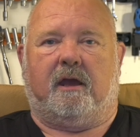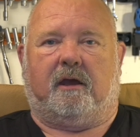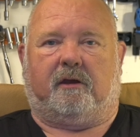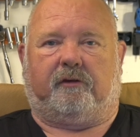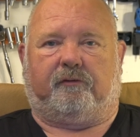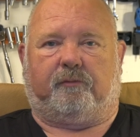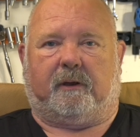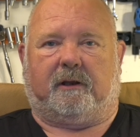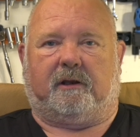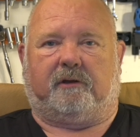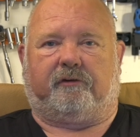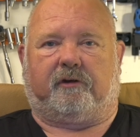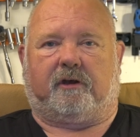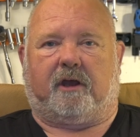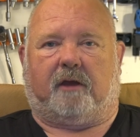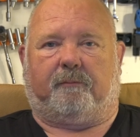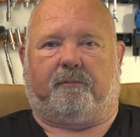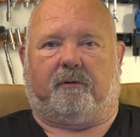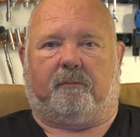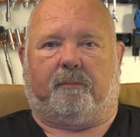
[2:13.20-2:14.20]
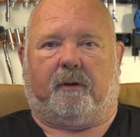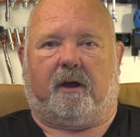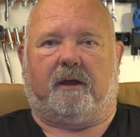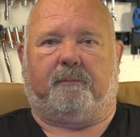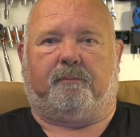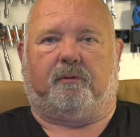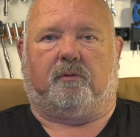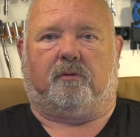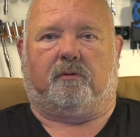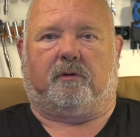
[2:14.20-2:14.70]
as well as a couple of
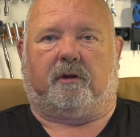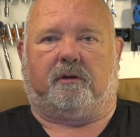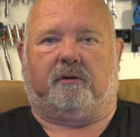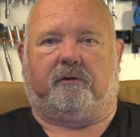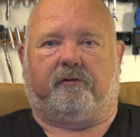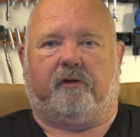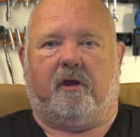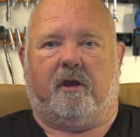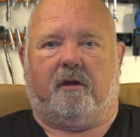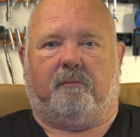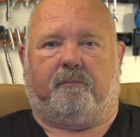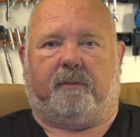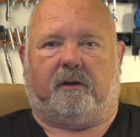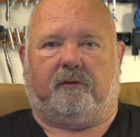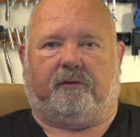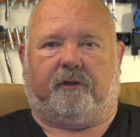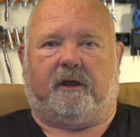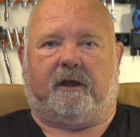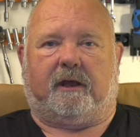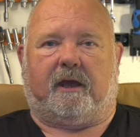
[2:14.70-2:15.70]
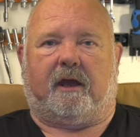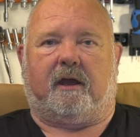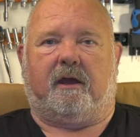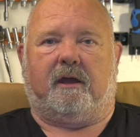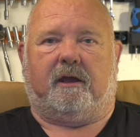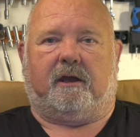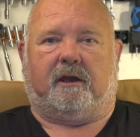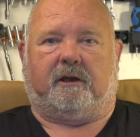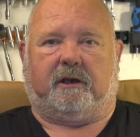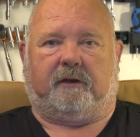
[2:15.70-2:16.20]
pipe organs, both here
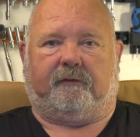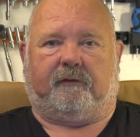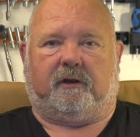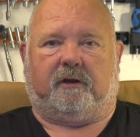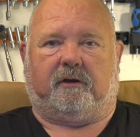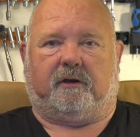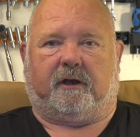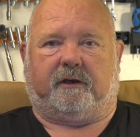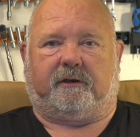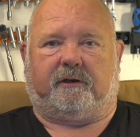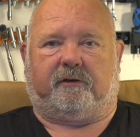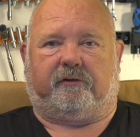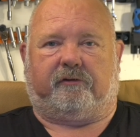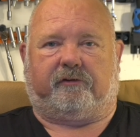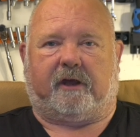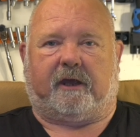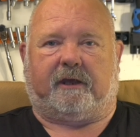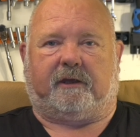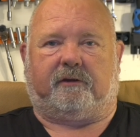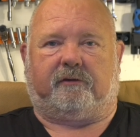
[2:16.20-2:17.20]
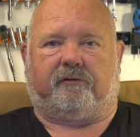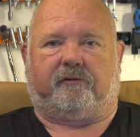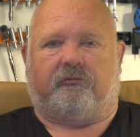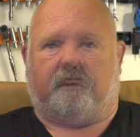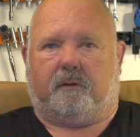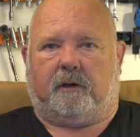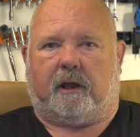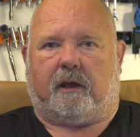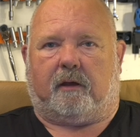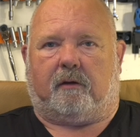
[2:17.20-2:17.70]
and in the United
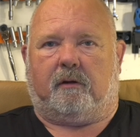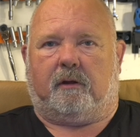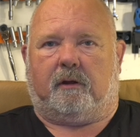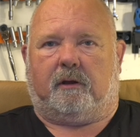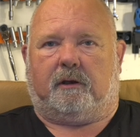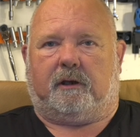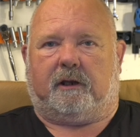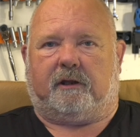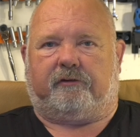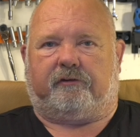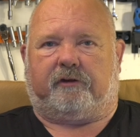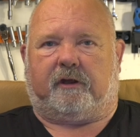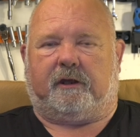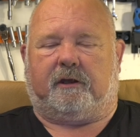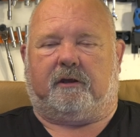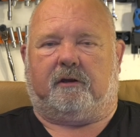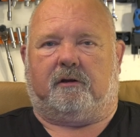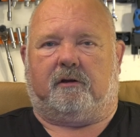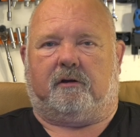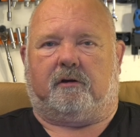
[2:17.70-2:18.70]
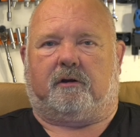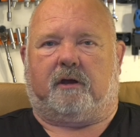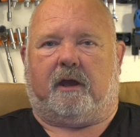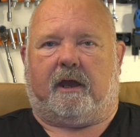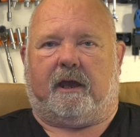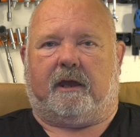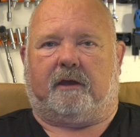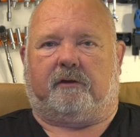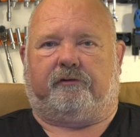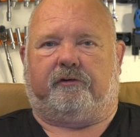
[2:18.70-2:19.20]
States. Now, let's take a look
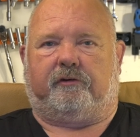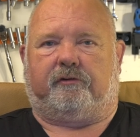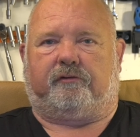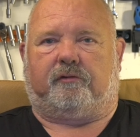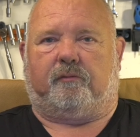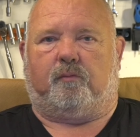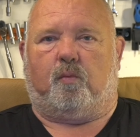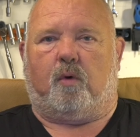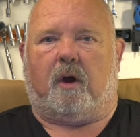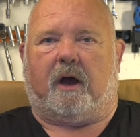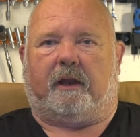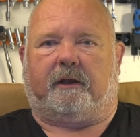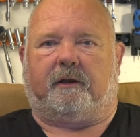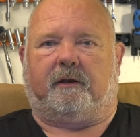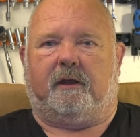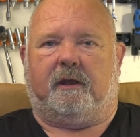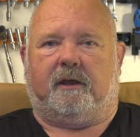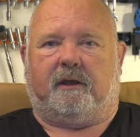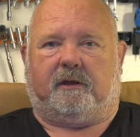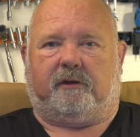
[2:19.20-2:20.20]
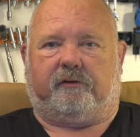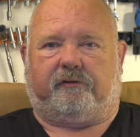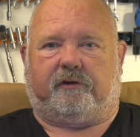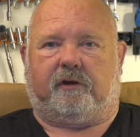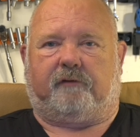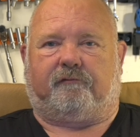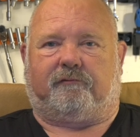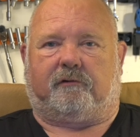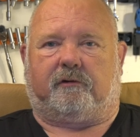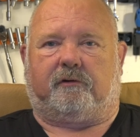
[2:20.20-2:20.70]
at how System ONE is
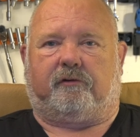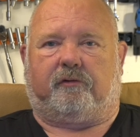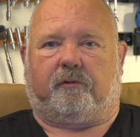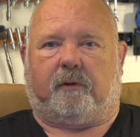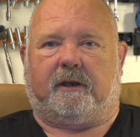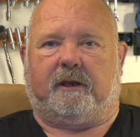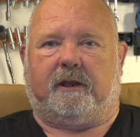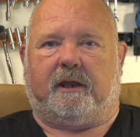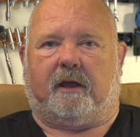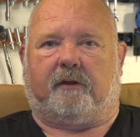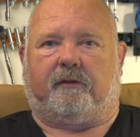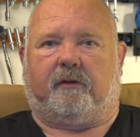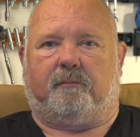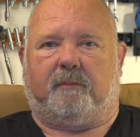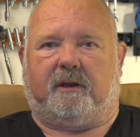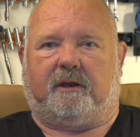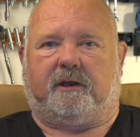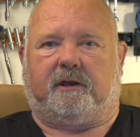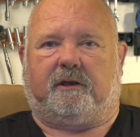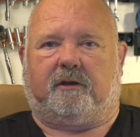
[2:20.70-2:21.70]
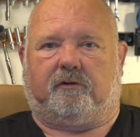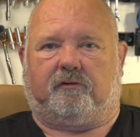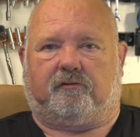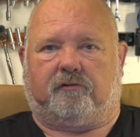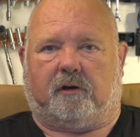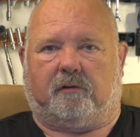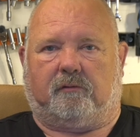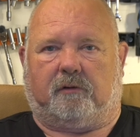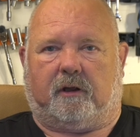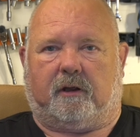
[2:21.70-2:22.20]
different to any other MIDI
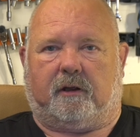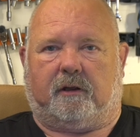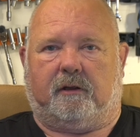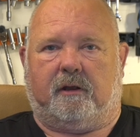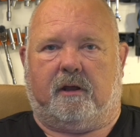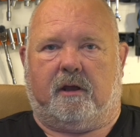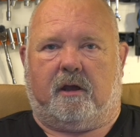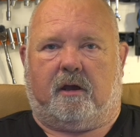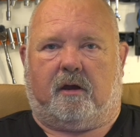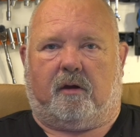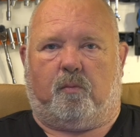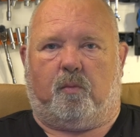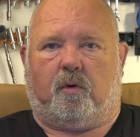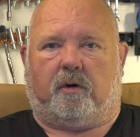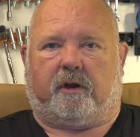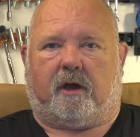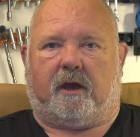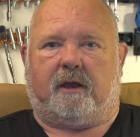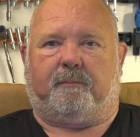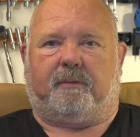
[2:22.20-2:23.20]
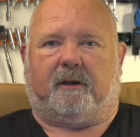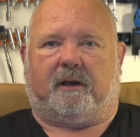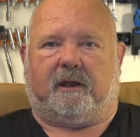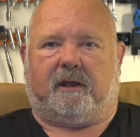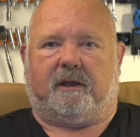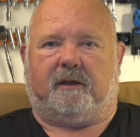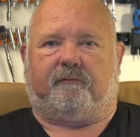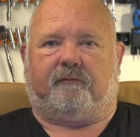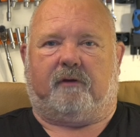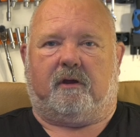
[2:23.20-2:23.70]
controller, and what I
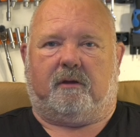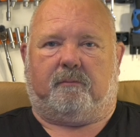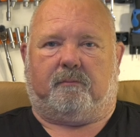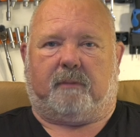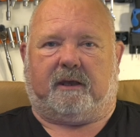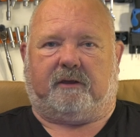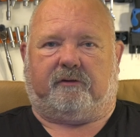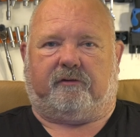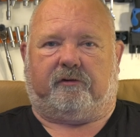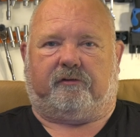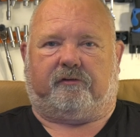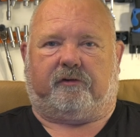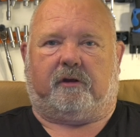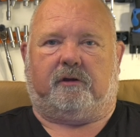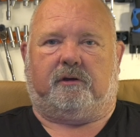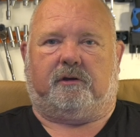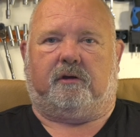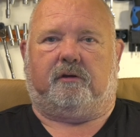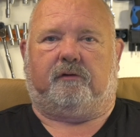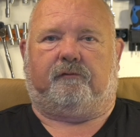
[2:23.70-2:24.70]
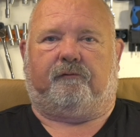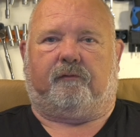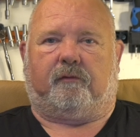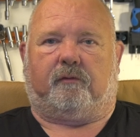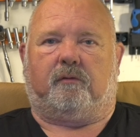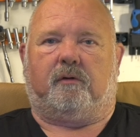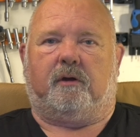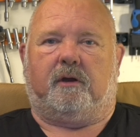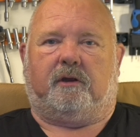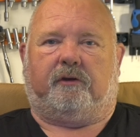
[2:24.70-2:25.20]
believe makes it so
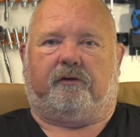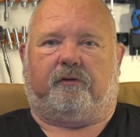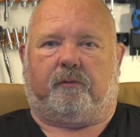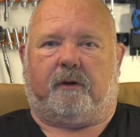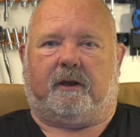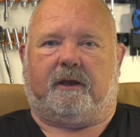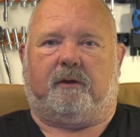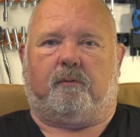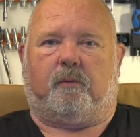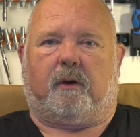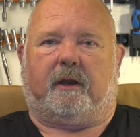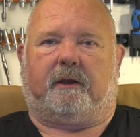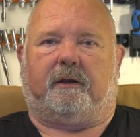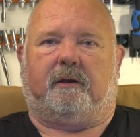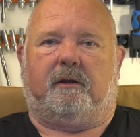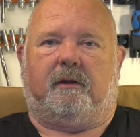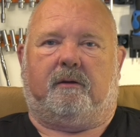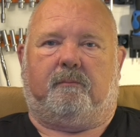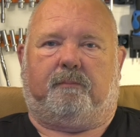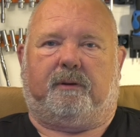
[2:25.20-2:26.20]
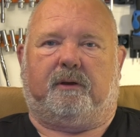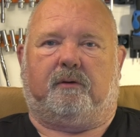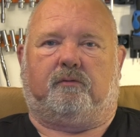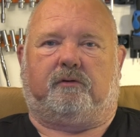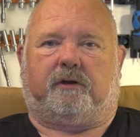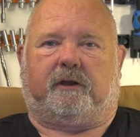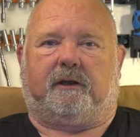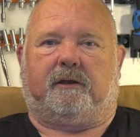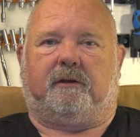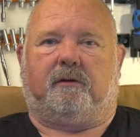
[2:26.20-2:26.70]
useful to anyone
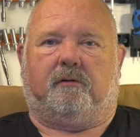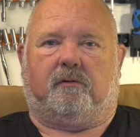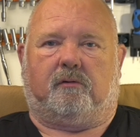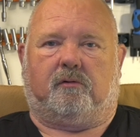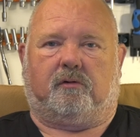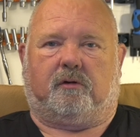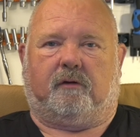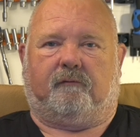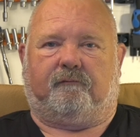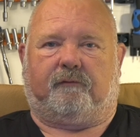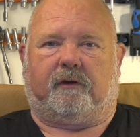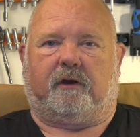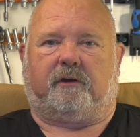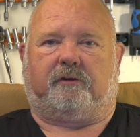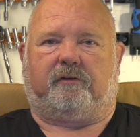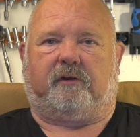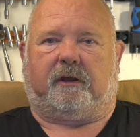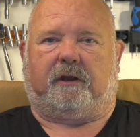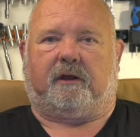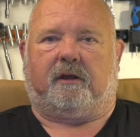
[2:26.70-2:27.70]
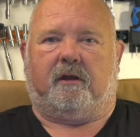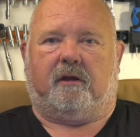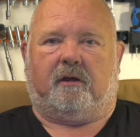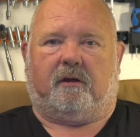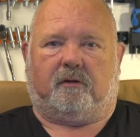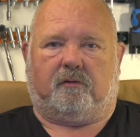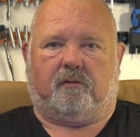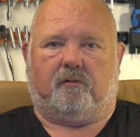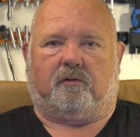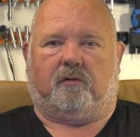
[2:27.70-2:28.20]
building or converting
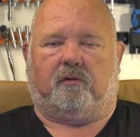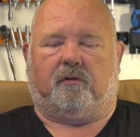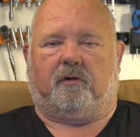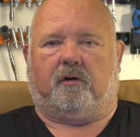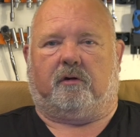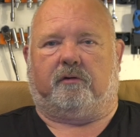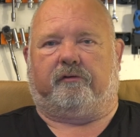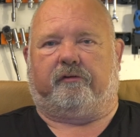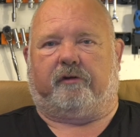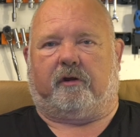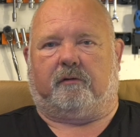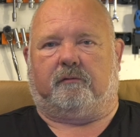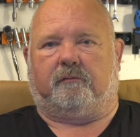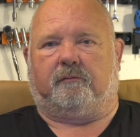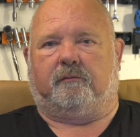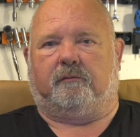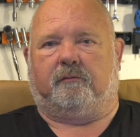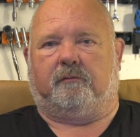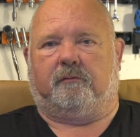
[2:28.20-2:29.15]
an organ console.